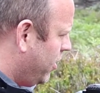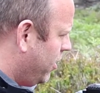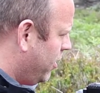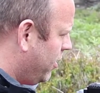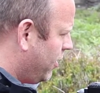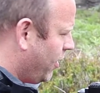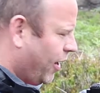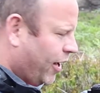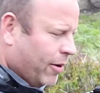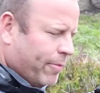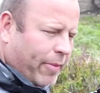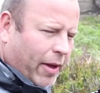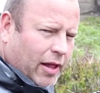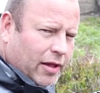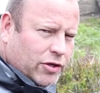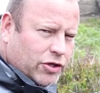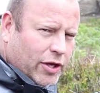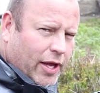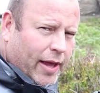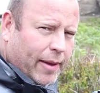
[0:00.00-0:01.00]
It's like a bell
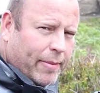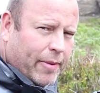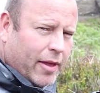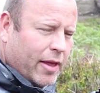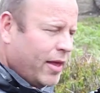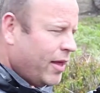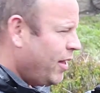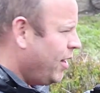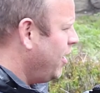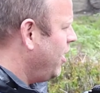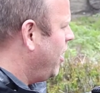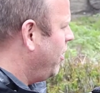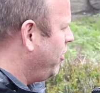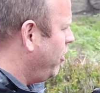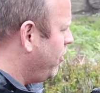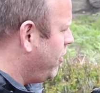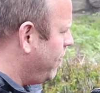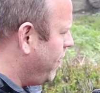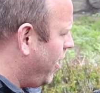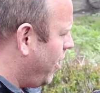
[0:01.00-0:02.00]
shape. I'm
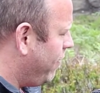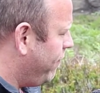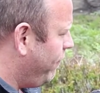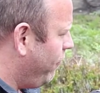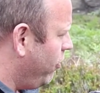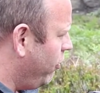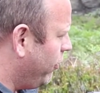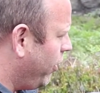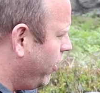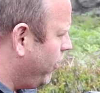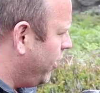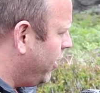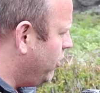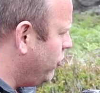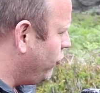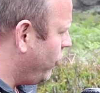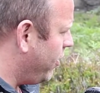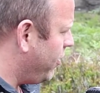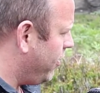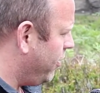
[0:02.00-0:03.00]
using that as foreground
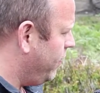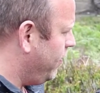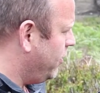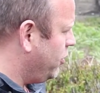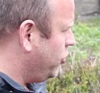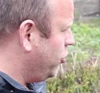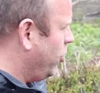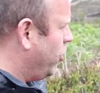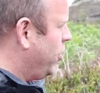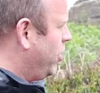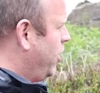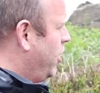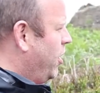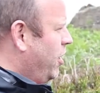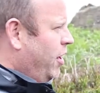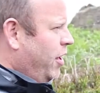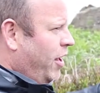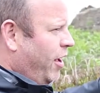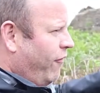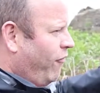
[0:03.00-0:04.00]
interest in this shot.
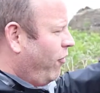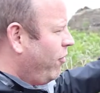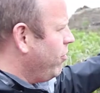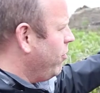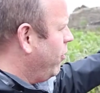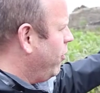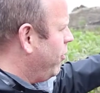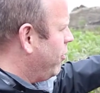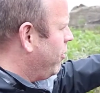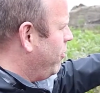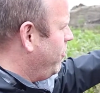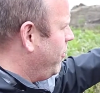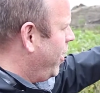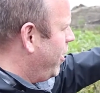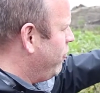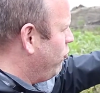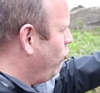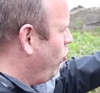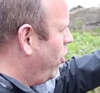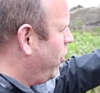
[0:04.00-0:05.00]
I've also got some
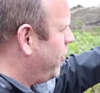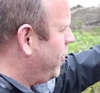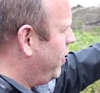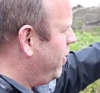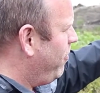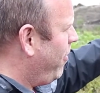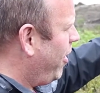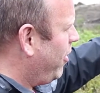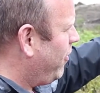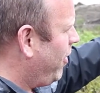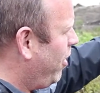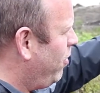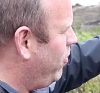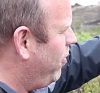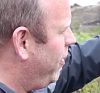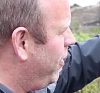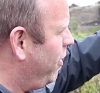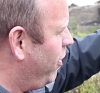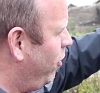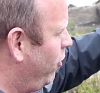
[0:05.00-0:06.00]
nice rocks in the background
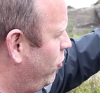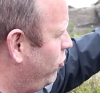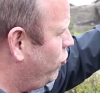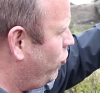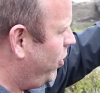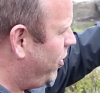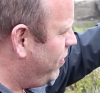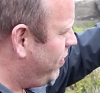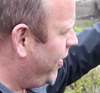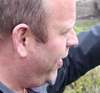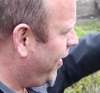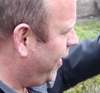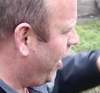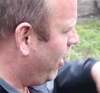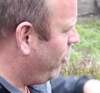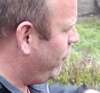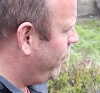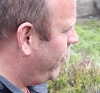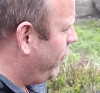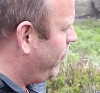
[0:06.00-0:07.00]
with this lone tree sticking
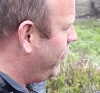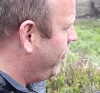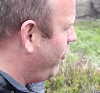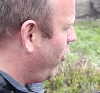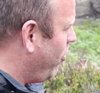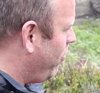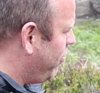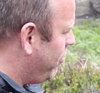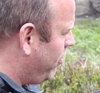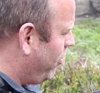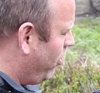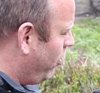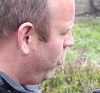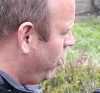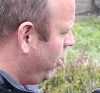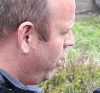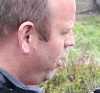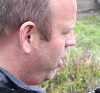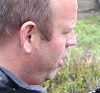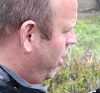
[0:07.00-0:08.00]
out of it at the top, so
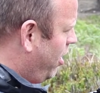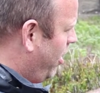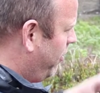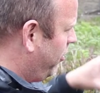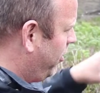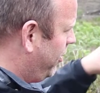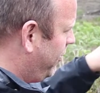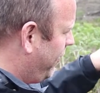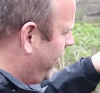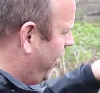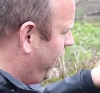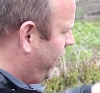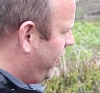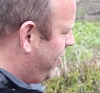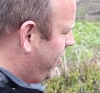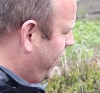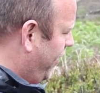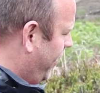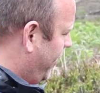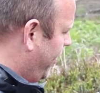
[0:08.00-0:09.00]
I'm going to take this
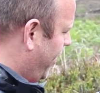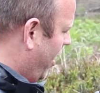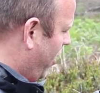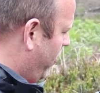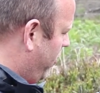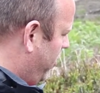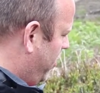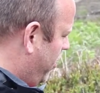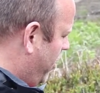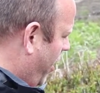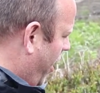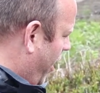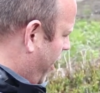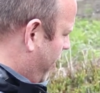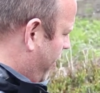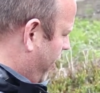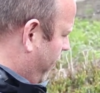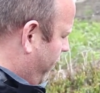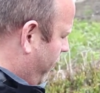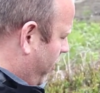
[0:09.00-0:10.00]
scene now
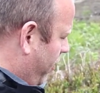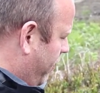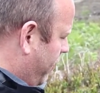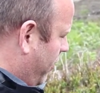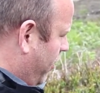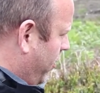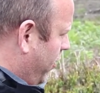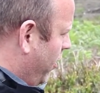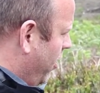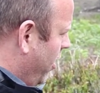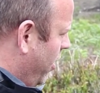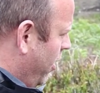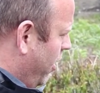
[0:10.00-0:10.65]
as a vertical.